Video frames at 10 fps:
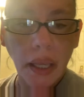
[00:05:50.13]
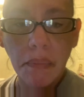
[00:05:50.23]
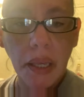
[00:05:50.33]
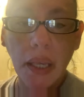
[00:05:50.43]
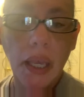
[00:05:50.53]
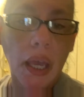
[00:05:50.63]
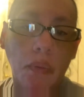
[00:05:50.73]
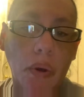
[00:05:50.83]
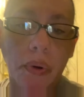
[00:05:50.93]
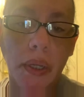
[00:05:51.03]
me, I gained
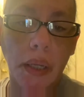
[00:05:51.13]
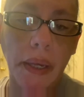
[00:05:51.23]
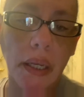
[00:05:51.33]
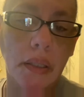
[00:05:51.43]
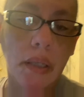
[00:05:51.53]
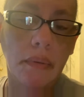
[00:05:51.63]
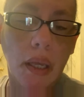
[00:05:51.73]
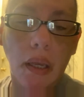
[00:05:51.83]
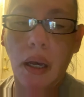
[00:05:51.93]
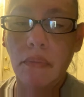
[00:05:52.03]
1.8 pounds.
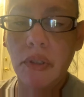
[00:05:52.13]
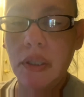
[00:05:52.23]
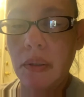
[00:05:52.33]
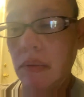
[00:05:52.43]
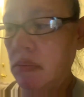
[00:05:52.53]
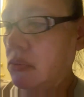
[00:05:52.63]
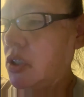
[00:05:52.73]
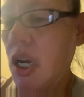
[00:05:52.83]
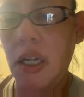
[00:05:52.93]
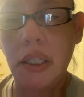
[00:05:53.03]
I'm just
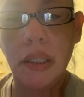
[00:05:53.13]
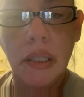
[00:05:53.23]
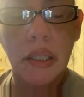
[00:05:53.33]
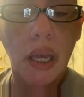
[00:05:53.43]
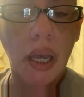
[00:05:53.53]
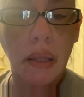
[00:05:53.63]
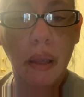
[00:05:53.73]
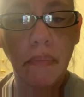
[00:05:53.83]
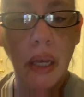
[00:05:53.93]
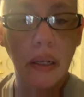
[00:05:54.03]
chalking it to the side.
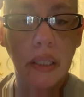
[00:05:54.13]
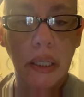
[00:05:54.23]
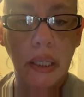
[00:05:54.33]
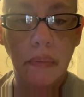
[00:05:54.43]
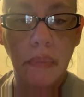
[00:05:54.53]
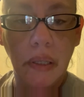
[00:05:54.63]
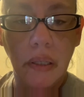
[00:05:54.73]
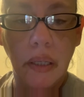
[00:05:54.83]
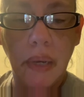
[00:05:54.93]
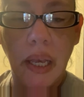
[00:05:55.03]
I'm not gonna get it mentally
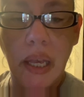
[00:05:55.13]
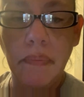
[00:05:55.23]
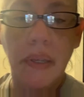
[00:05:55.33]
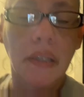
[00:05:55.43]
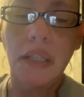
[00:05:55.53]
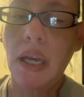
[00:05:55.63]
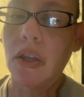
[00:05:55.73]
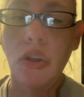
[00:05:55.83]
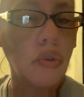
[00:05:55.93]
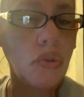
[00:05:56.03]
in my head, because
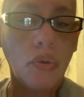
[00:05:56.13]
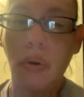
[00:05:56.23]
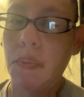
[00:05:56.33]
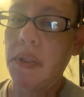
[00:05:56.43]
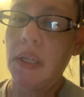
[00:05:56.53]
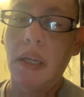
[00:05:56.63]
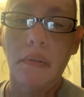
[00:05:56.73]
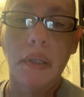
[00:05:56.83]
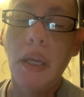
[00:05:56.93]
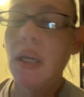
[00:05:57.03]
you do go up and down.
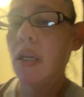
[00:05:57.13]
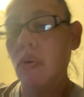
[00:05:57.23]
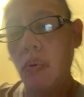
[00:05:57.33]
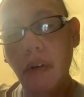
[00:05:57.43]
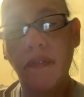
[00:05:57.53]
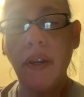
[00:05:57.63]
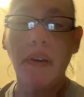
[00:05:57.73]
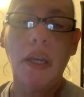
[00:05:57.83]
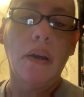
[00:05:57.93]
You will vary,